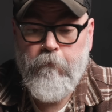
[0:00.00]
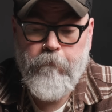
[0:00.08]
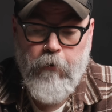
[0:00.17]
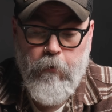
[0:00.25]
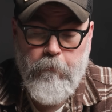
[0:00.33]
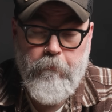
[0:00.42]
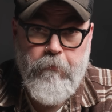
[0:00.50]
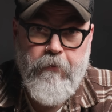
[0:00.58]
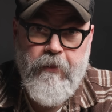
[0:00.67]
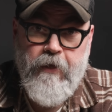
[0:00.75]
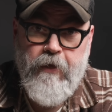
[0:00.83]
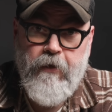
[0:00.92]
from
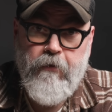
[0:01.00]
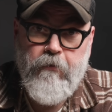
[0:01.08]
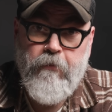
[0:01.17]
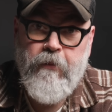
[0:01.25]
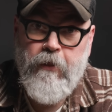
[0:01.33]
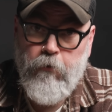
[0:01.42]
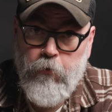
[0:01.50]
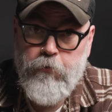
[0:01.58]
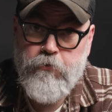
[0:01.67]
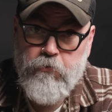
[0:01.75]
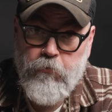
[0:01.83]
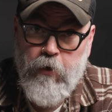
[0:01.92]
the
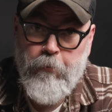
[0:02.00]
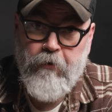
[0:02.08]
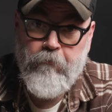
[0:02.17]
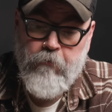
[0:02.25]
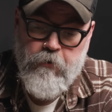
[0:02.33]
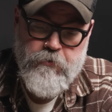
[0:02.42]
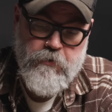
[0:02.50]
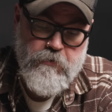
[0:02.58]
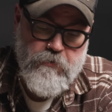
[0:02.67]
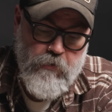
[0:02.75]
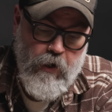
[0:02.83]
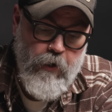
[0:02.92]
loose ribbon version.
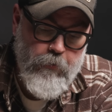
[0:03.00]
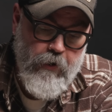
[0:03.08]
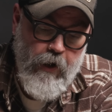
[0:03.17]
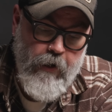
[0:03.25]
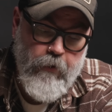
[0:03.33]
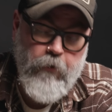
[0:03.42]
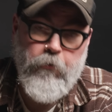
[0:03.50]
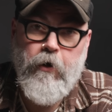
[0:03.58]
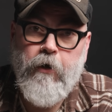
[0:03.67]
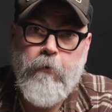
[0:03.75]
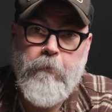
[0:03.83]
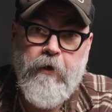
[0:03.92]
So I would highly
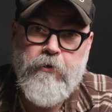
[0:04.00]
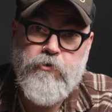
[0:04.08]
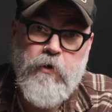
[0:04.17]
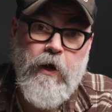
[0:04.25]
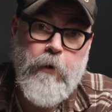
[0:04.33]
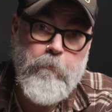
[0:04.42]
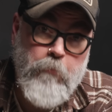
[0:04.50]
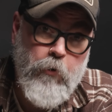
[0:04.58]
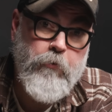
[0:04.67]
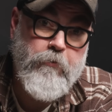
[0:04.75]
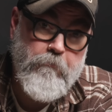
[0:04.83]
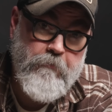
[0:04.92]
recommend trying
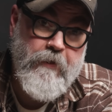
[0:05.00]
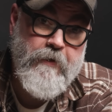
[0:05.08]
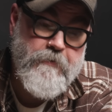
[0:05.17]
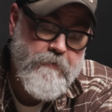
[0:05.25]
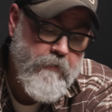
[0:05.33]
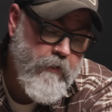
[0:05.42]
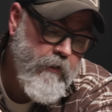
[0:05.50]
both of these.